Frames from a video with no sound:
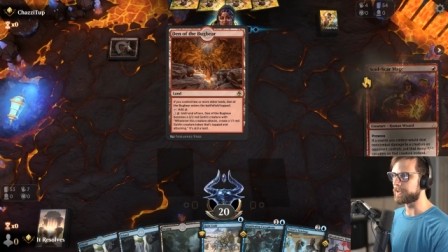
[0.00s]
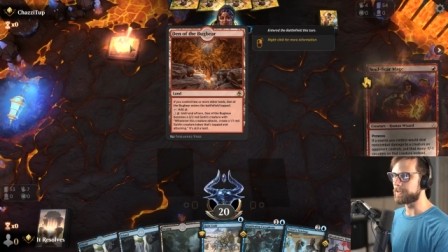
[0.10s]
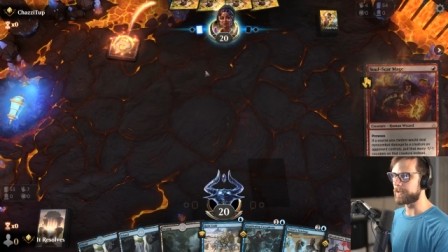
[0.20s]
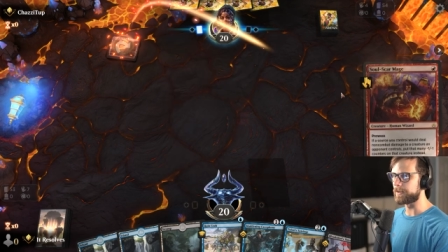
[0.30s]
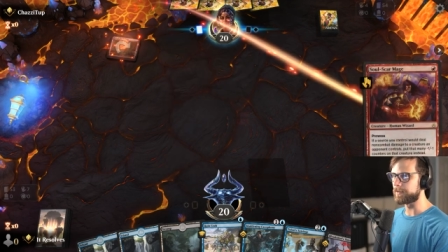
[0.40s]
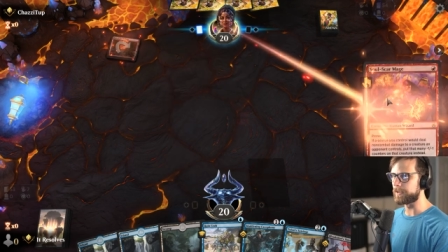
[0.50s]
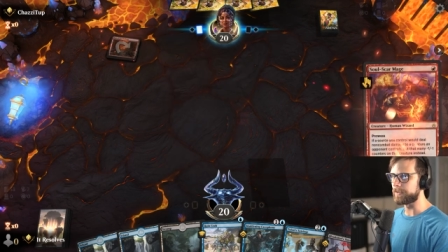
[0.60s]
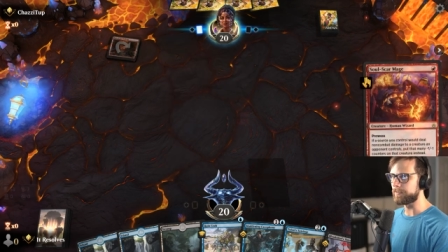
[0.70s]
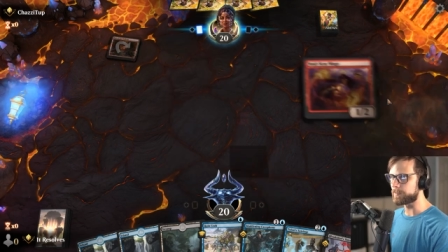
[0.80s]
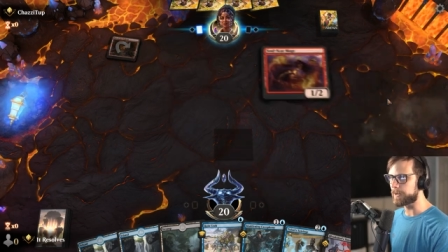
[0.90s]
down, and
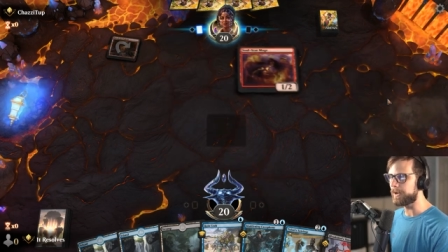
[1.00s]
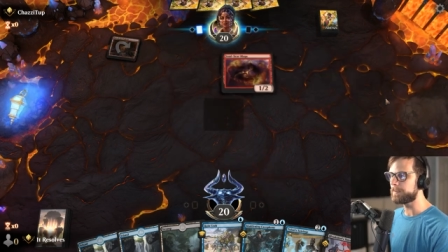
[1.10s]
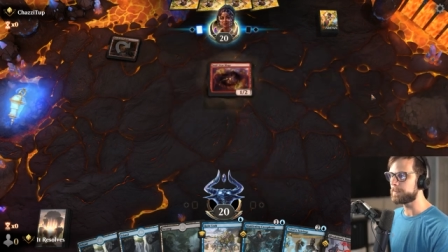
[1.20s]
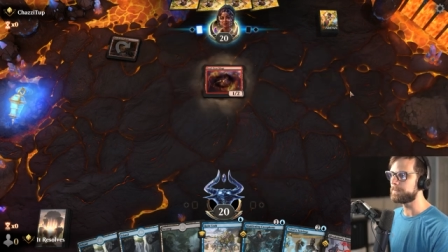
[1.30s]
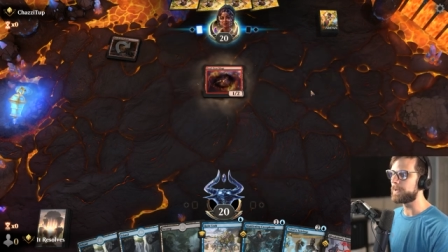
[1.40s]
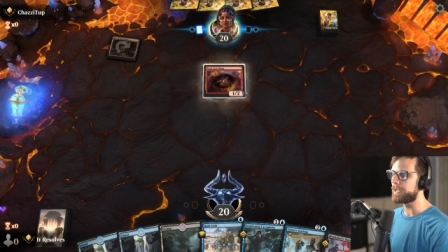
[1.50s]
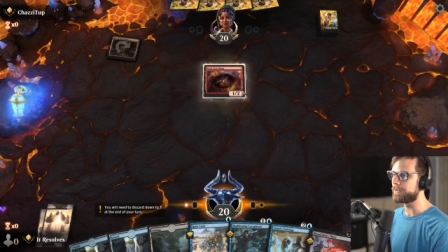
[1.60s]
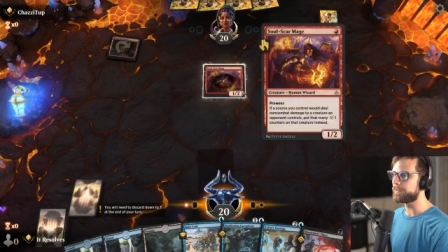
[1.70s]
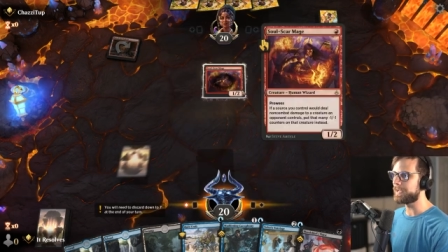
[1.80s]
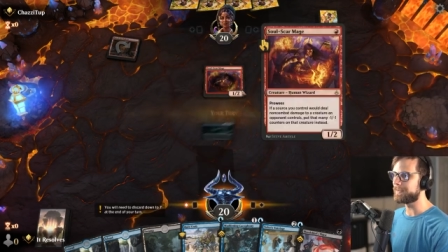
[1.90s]
it's probably
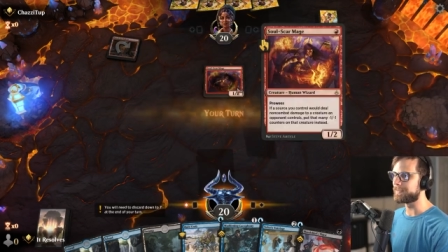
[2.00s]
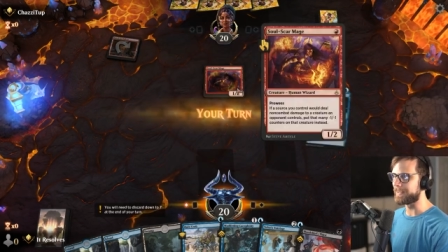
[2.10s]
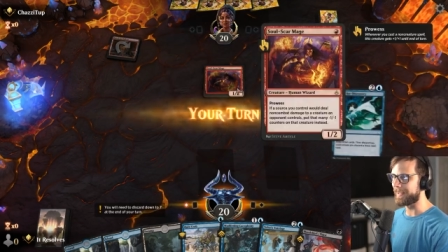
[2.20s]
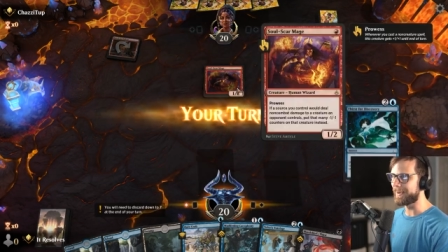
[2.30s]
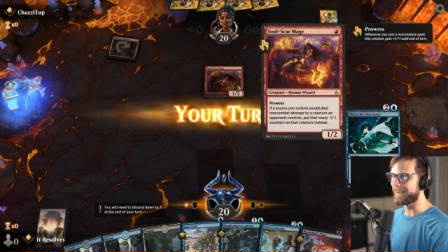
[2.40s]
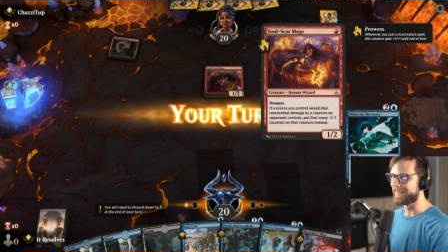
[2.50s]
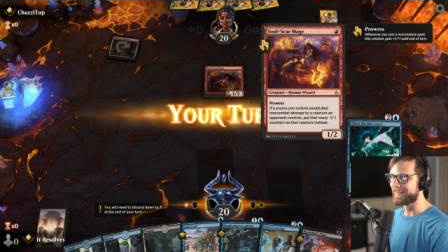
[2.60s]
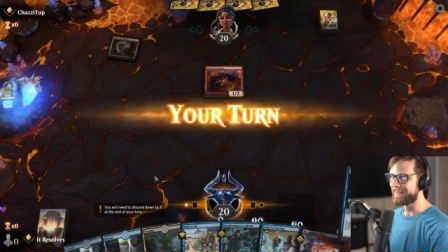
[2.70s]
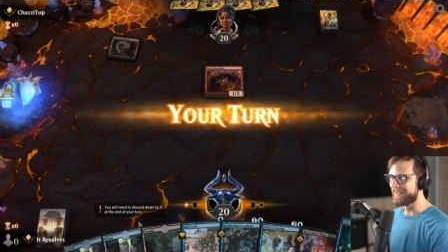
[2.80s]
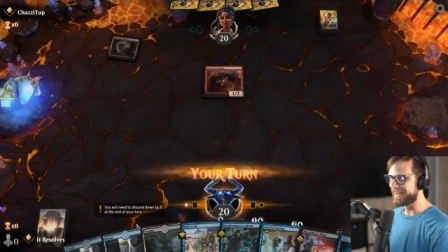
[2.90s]
mono red. Yeah,
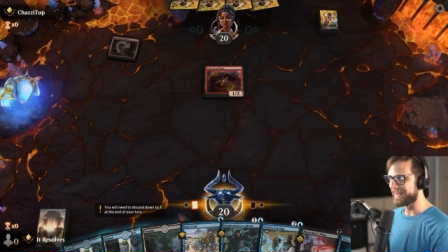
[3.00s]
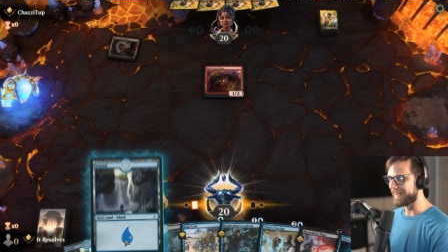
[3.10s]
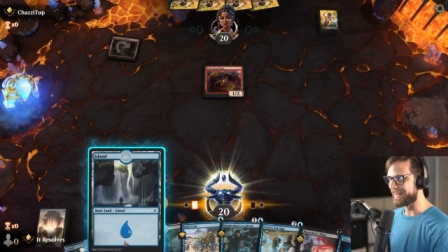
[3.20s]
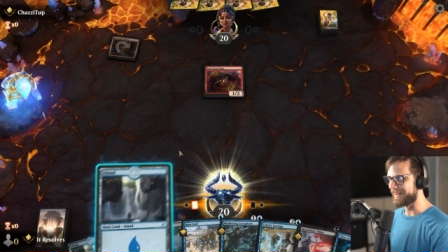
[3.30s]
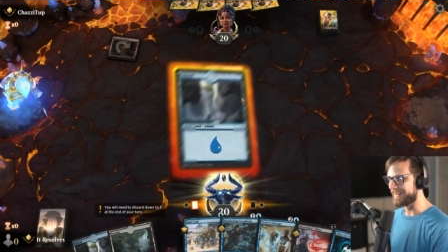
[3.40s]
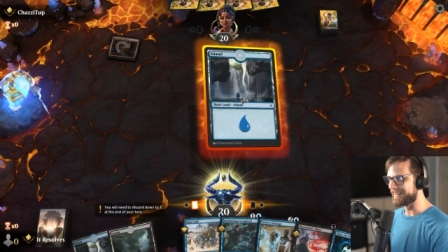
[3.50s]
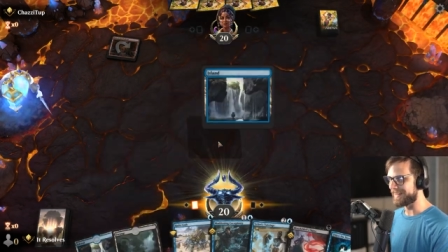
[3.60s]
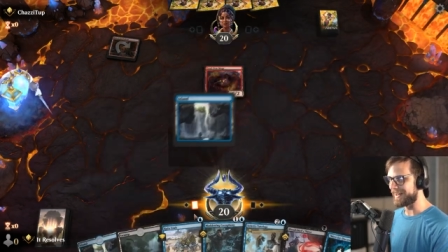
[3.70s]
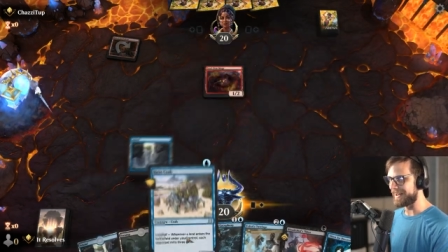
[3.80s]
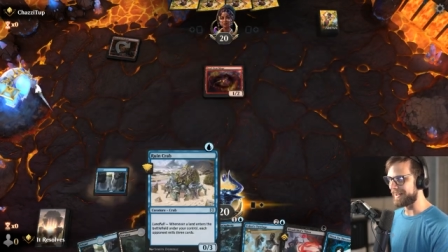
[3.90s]
uh,
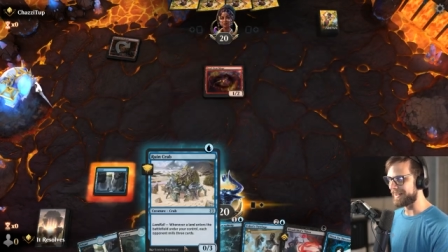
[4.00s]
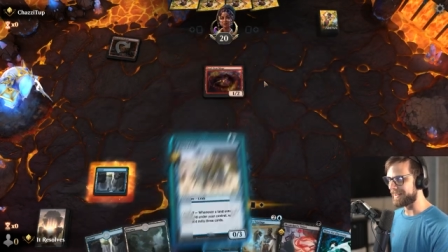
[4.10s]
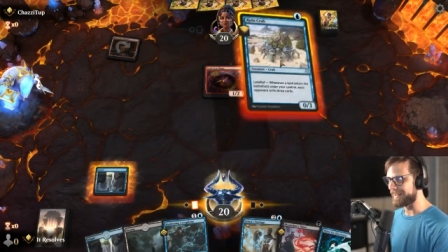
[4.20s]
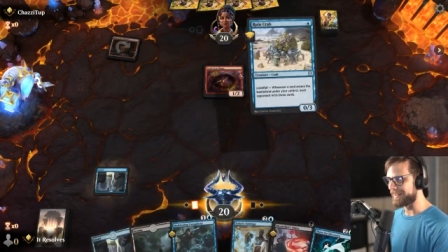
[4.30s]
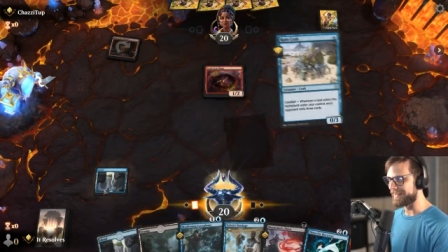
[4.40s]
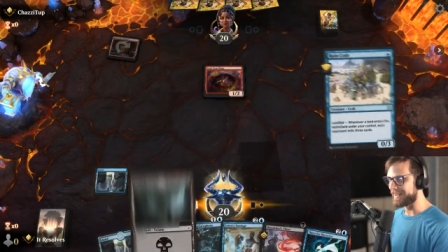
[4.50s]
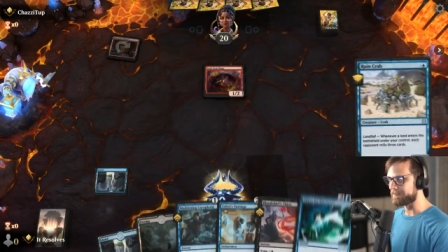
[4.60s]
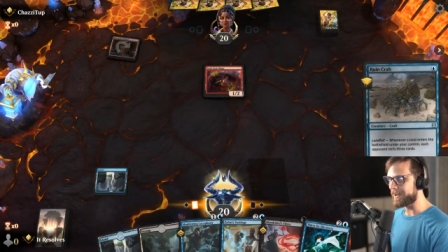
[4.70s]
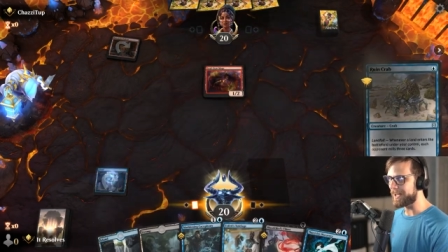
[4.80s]
I am not